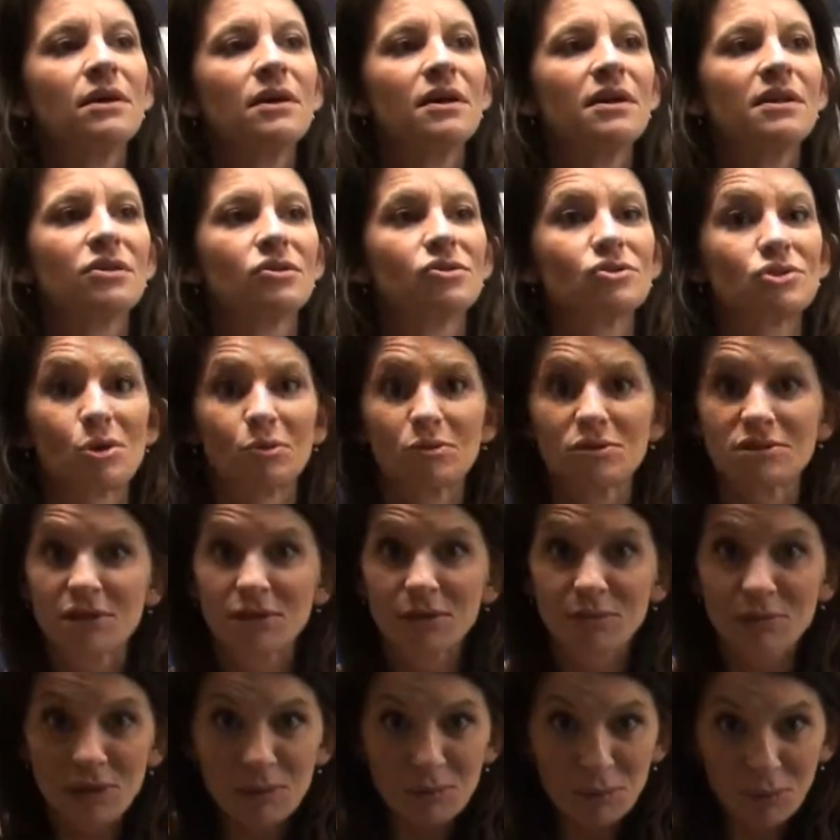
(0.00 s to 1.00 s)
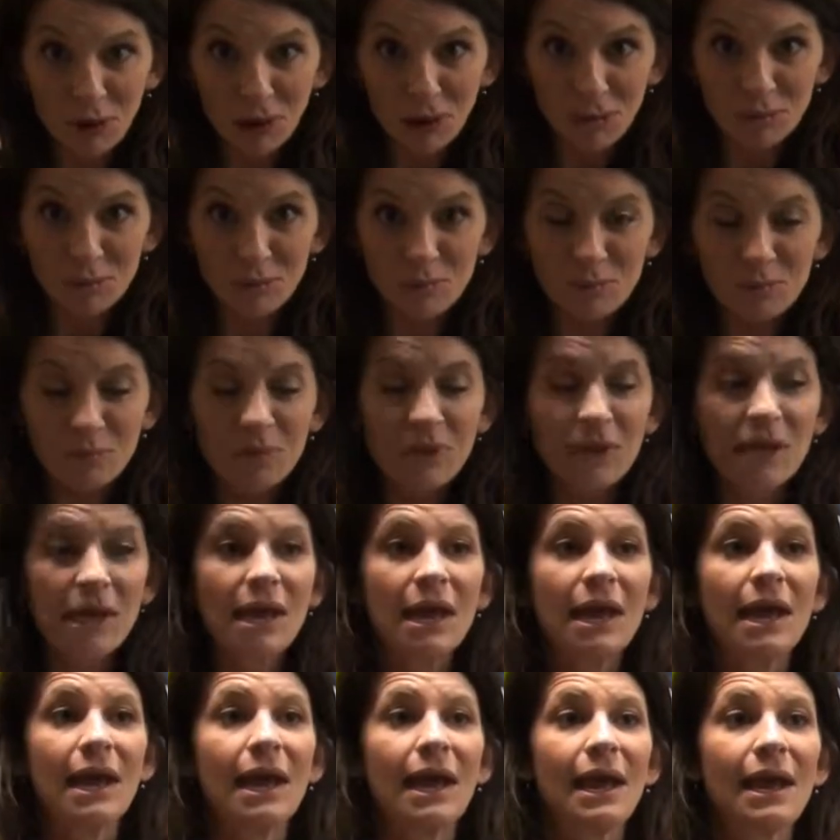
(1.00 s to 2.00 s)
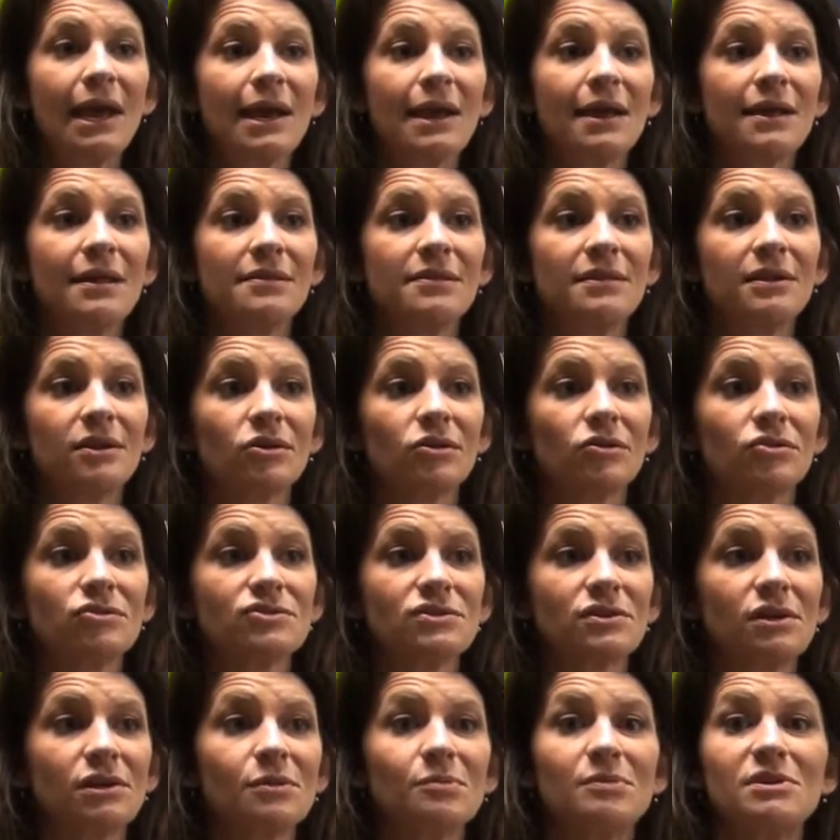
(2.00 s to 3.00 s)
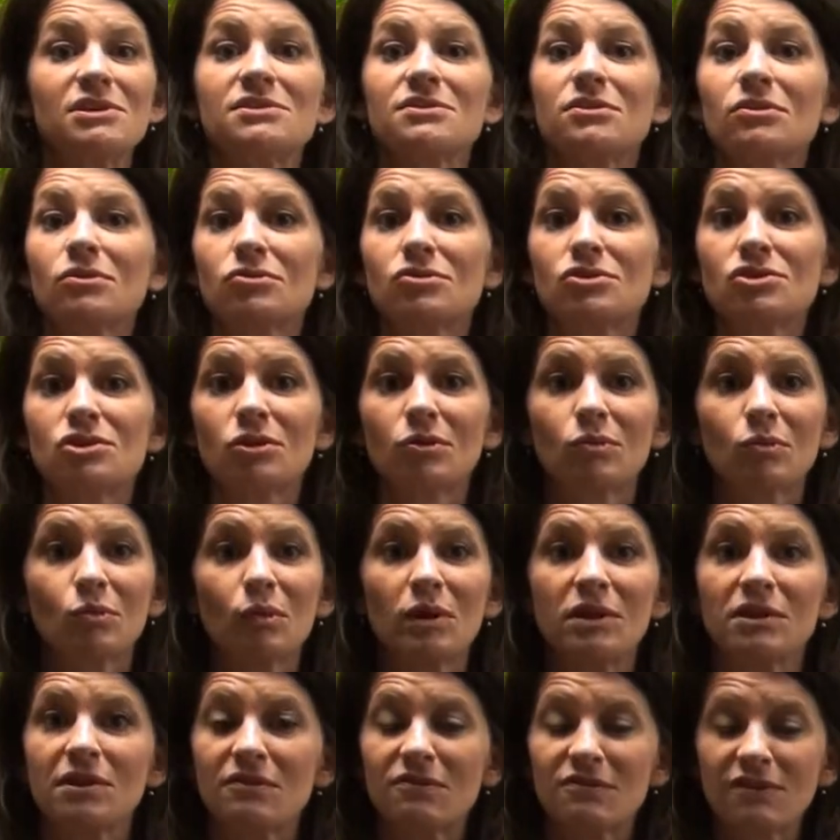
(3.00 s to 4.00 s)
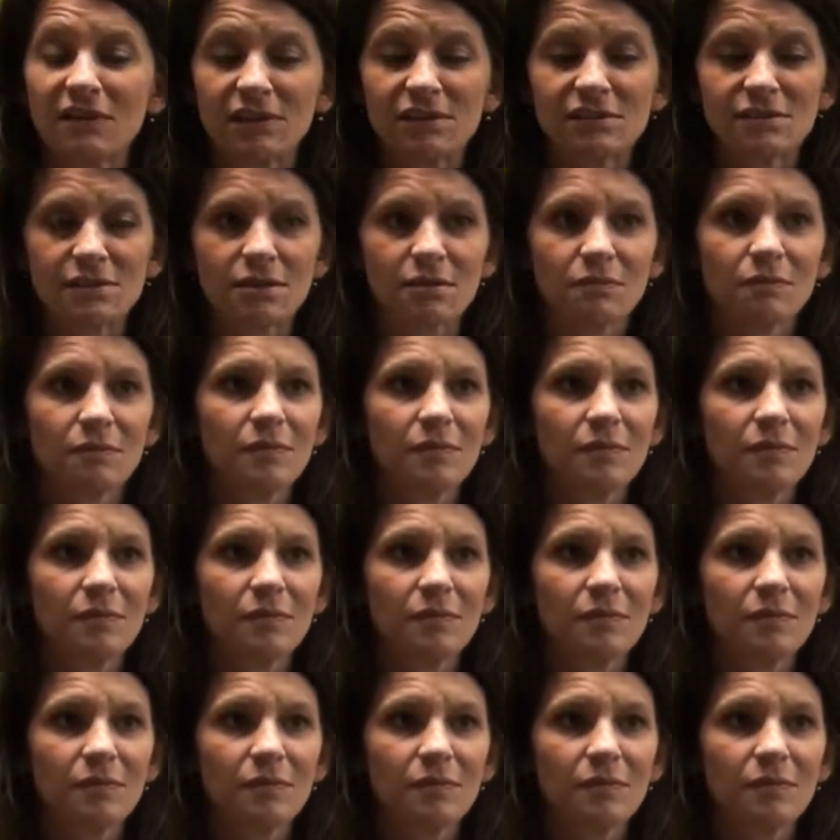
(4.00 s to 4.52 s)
there's always going to be a problem and there's going to be a solution, way they fix it.